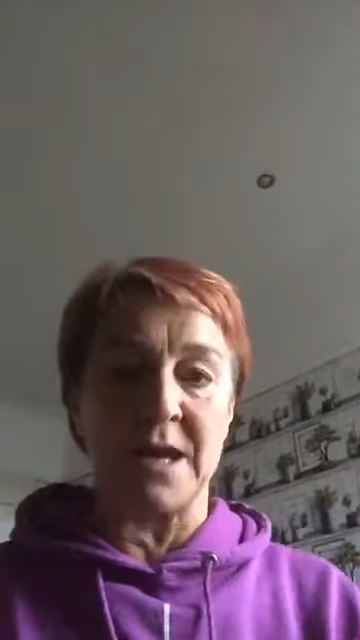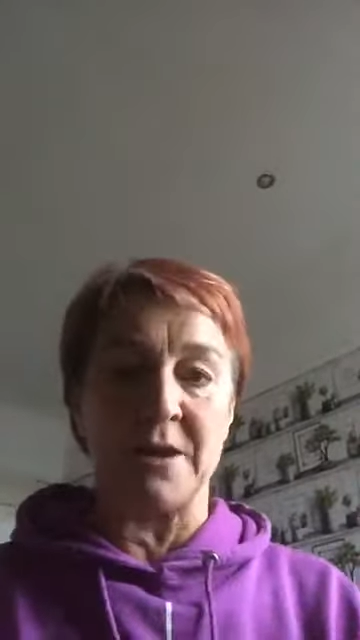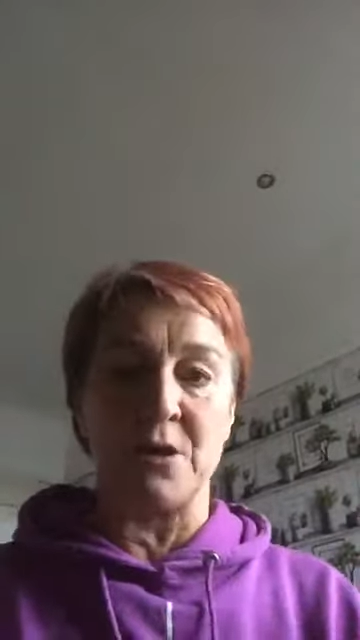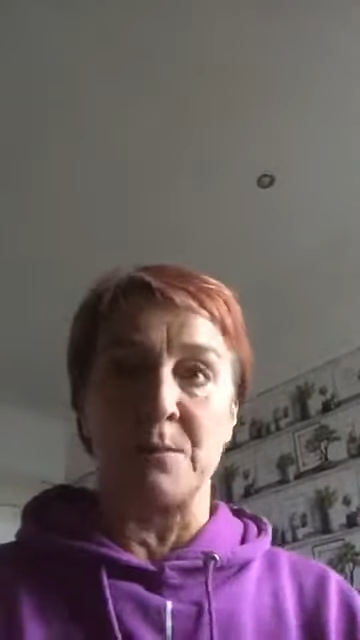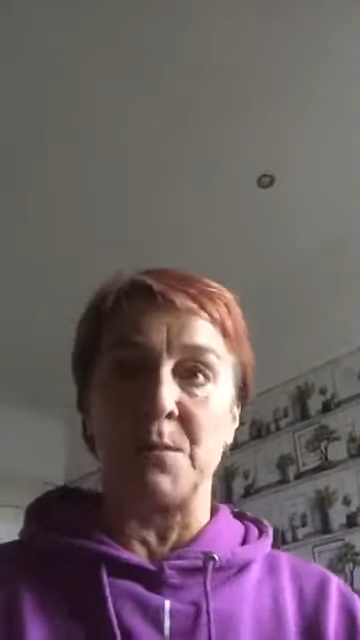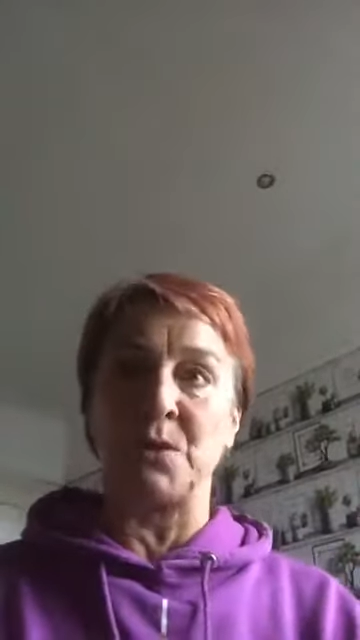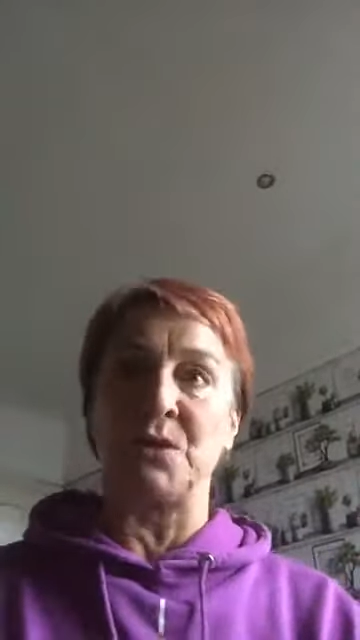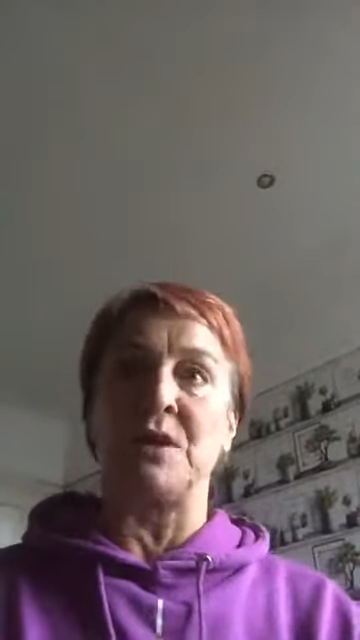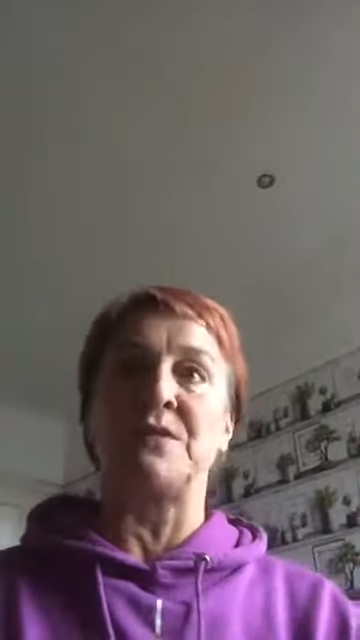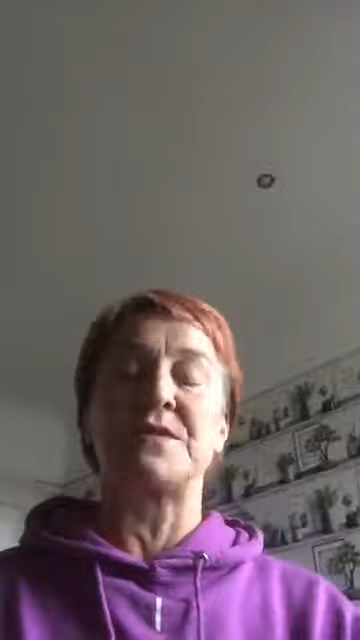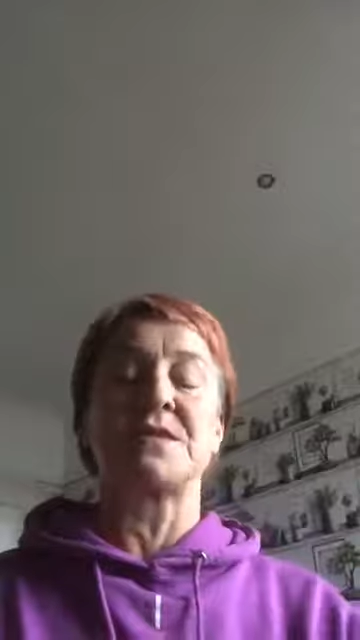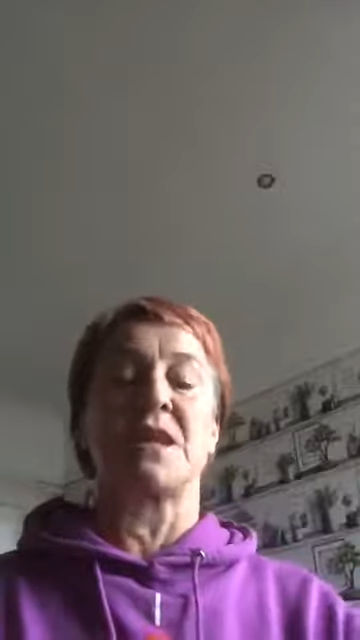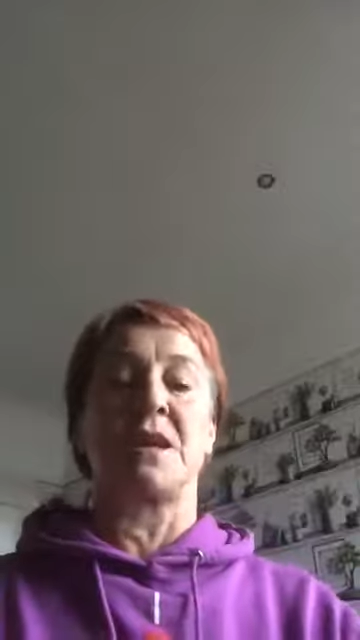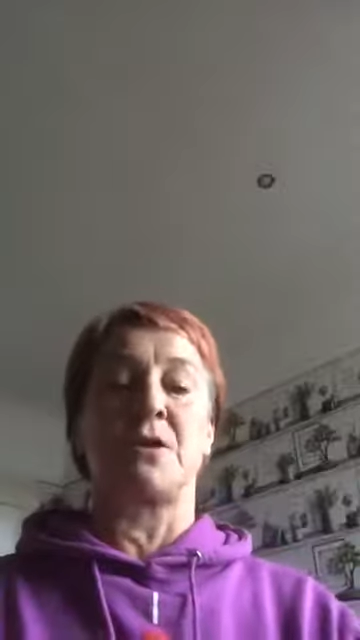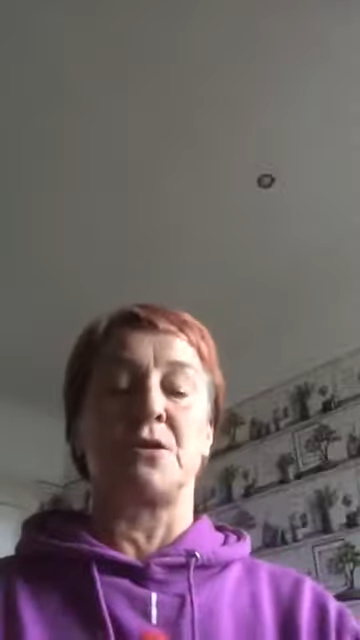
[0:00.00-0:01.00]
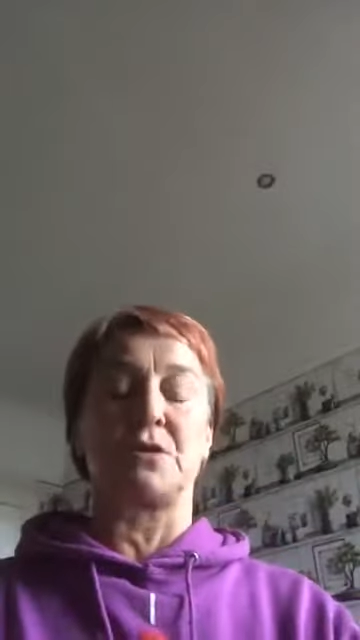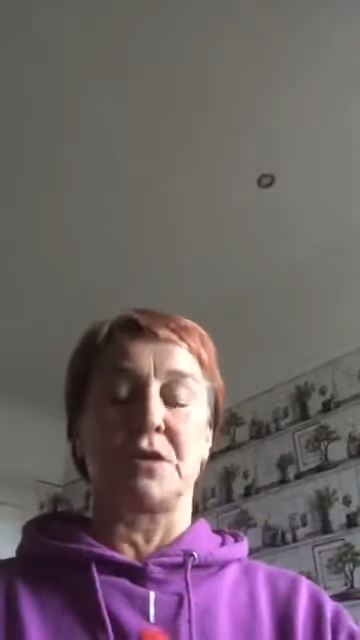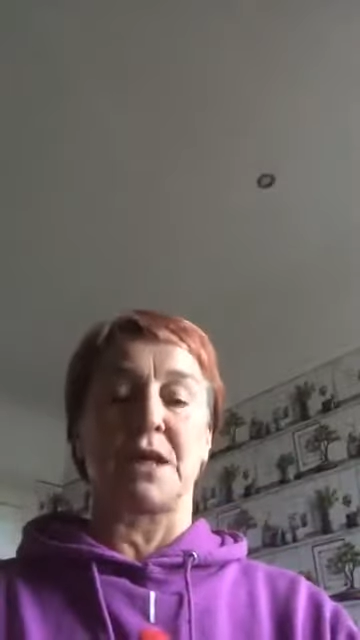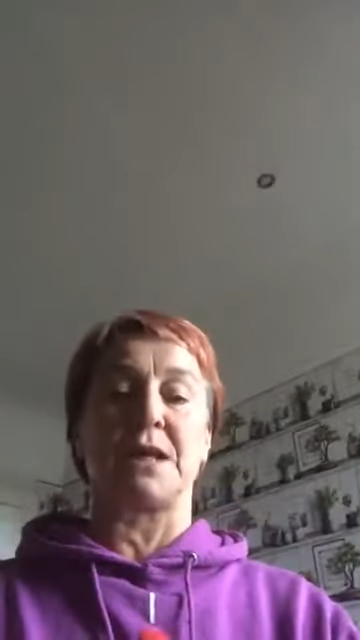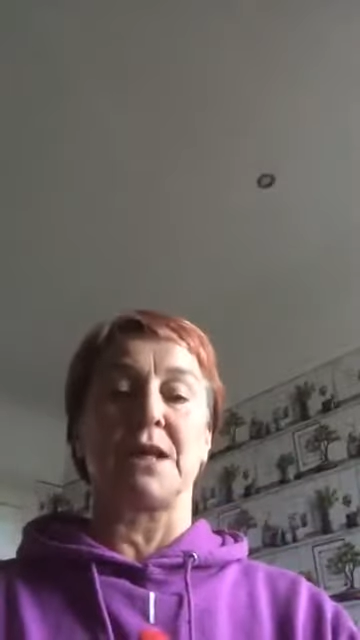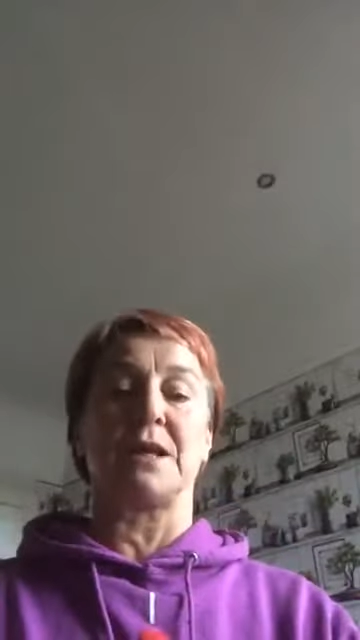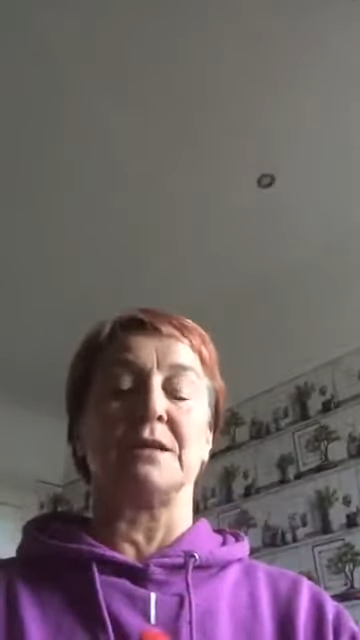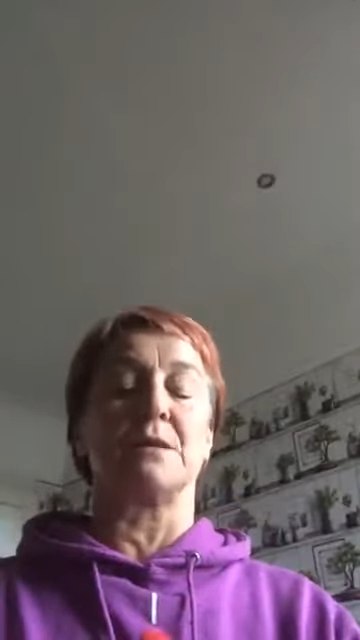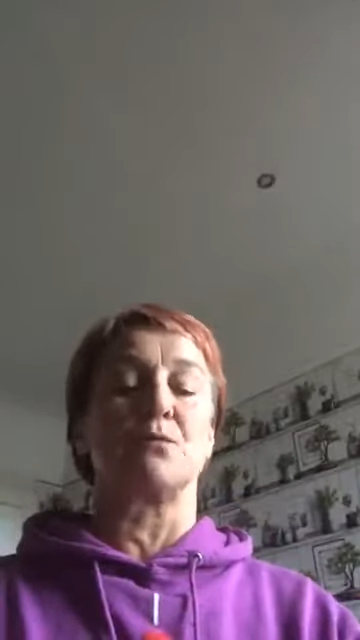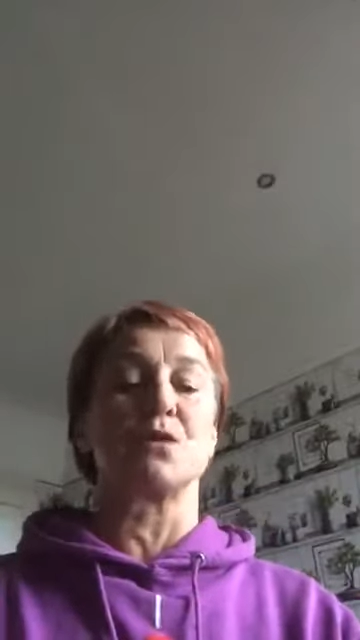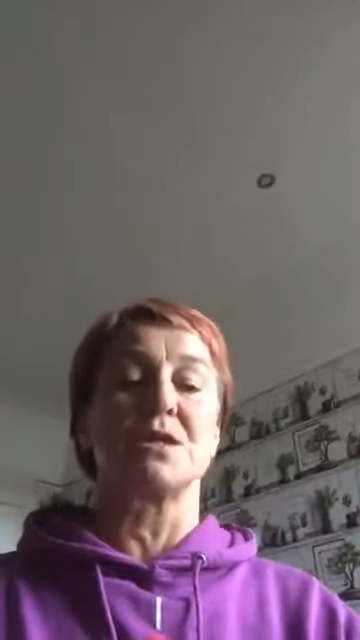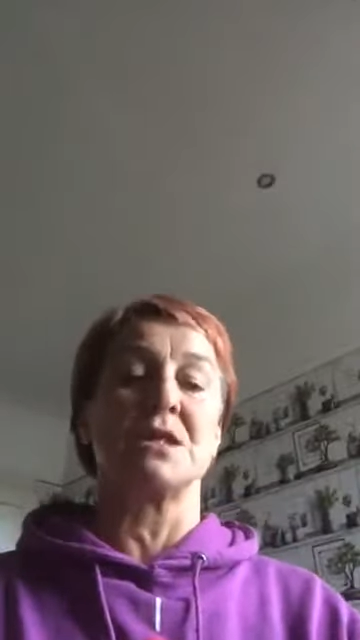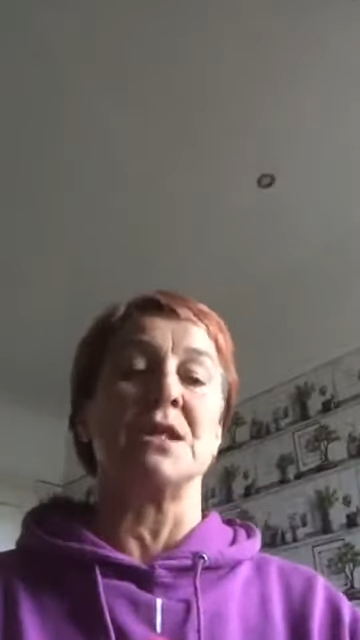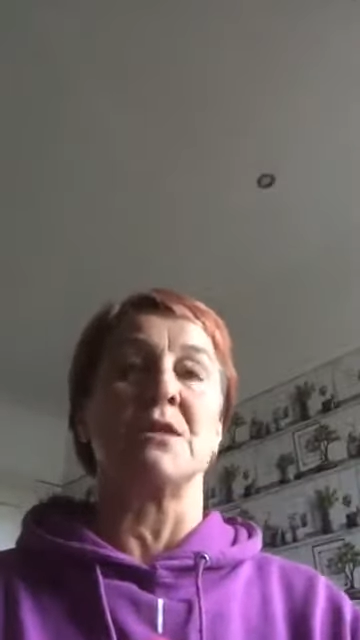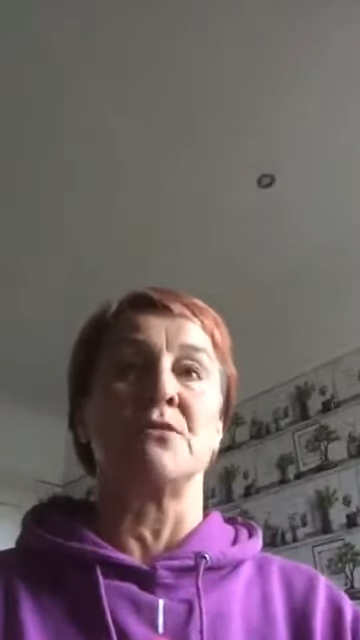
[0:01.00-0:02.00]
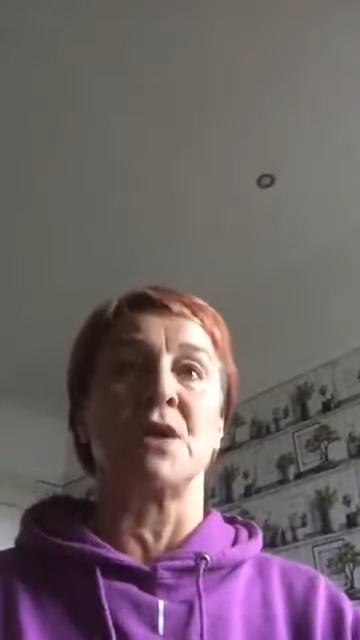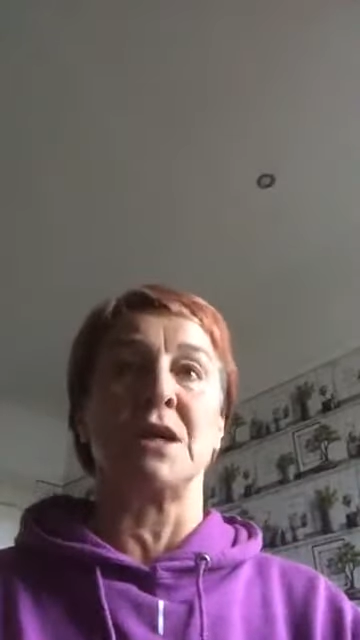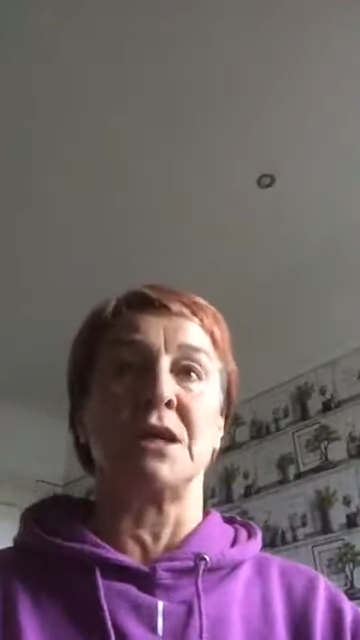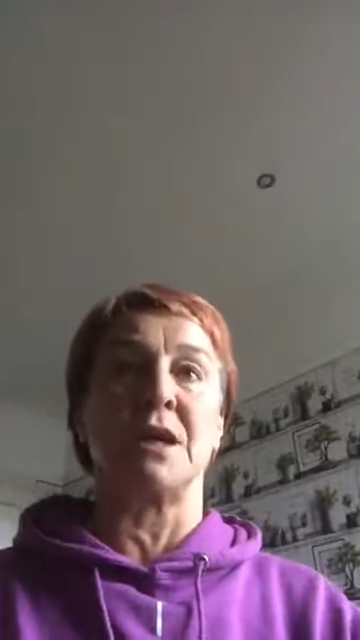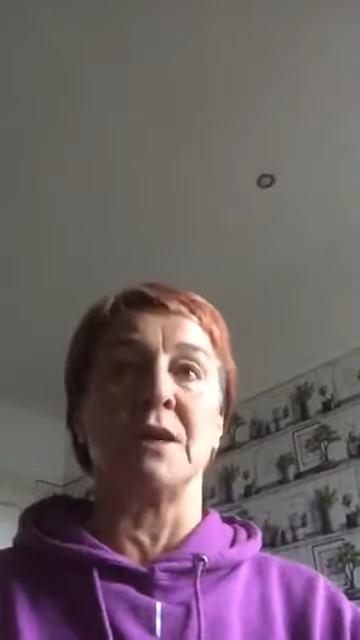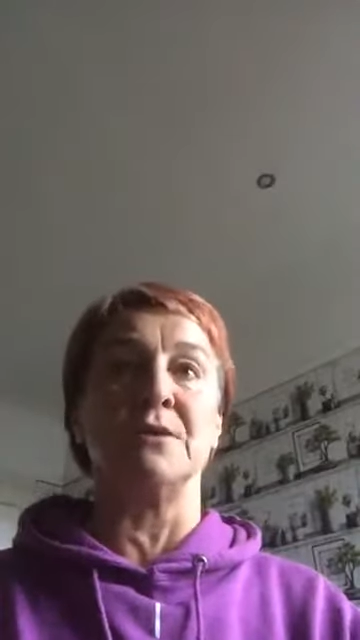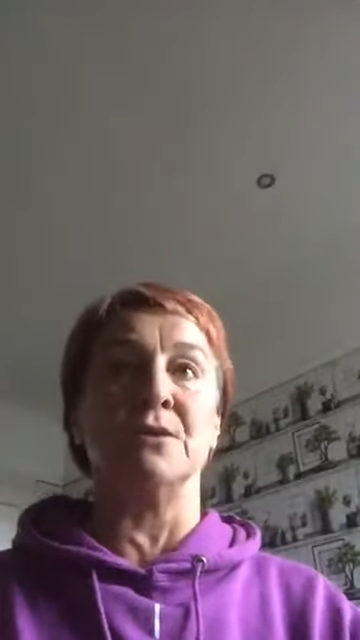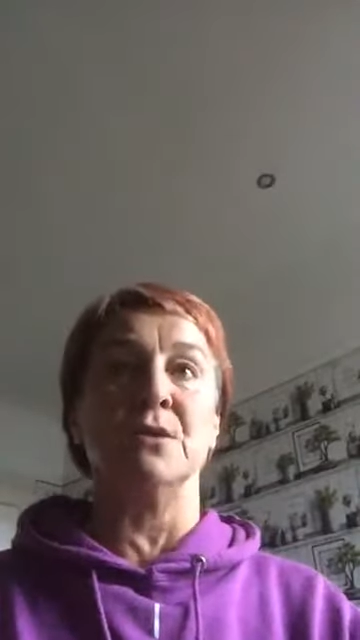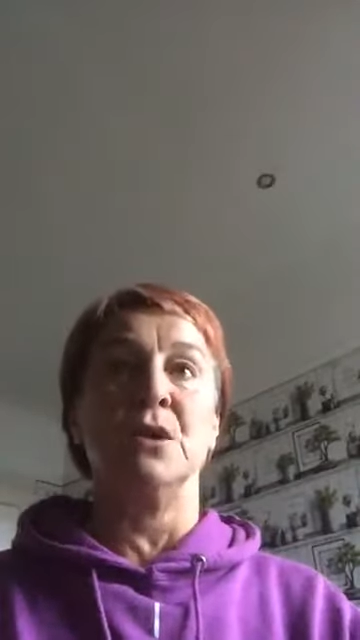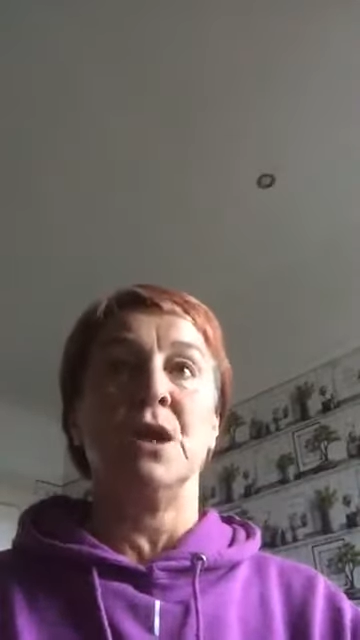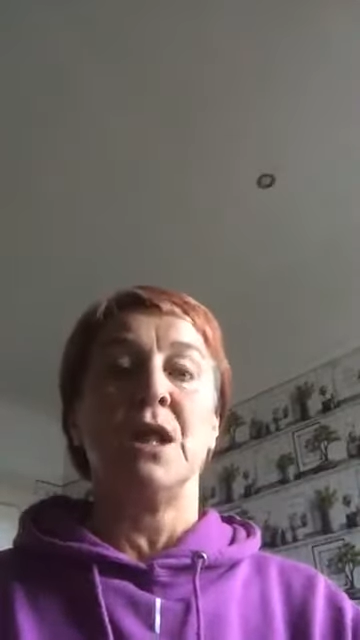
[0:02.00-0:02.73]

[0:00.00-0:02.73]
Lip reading: in our beliefs and our thinking than we're seeing right now.